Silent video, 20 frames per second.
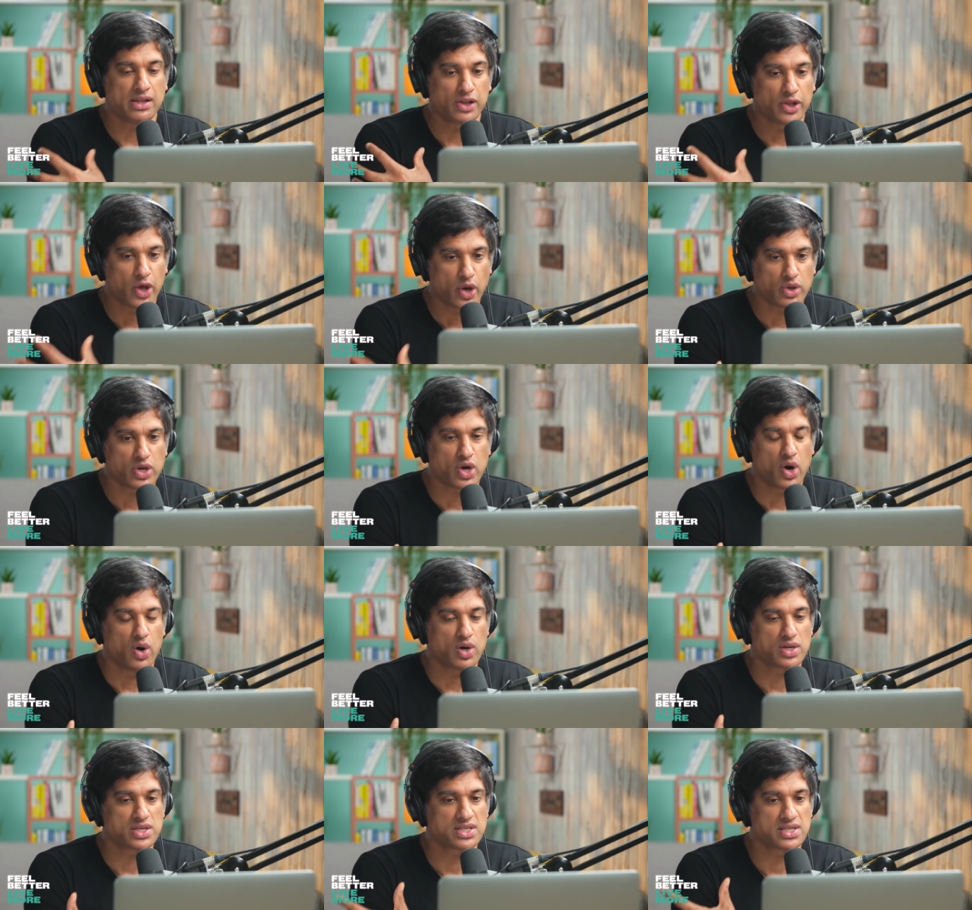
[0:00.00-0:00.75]

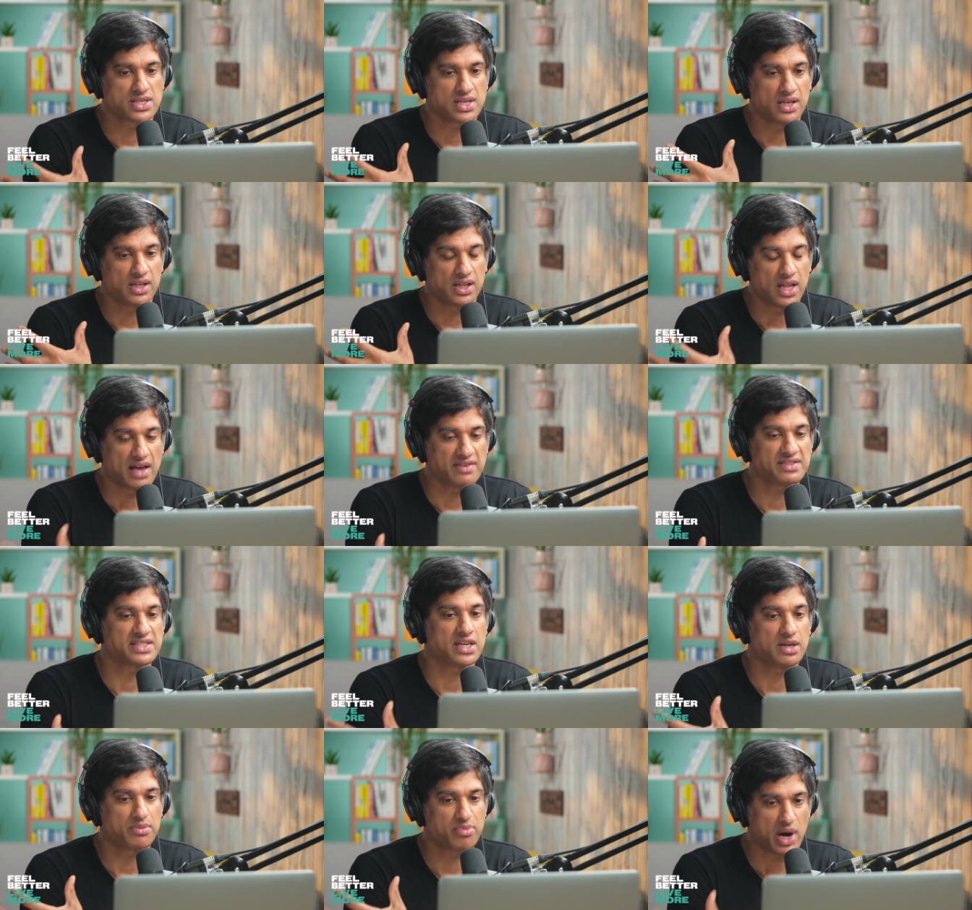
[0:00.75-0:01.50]
low-cost
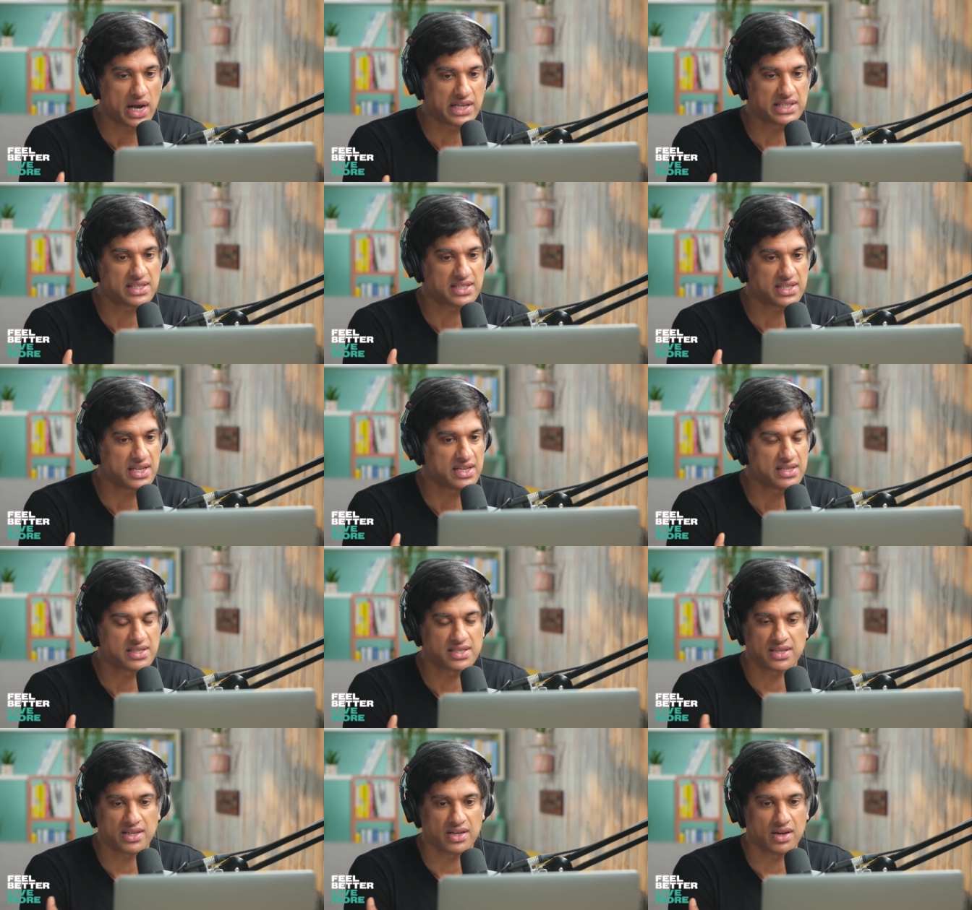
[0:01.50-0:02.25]
lifestyle practices.